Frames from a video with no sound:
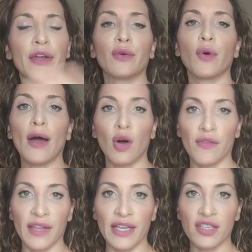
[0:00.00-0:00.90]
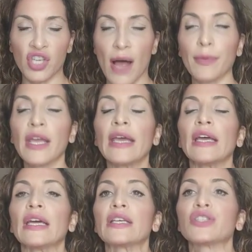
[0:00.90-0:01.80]
I don't know how often they get to shop.
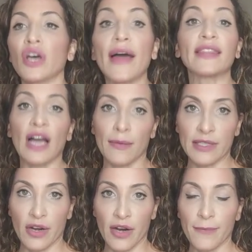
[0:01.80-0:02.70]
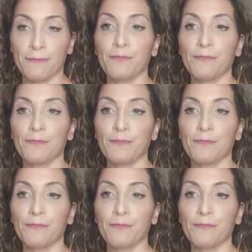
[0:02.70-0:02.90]
So at the commissary.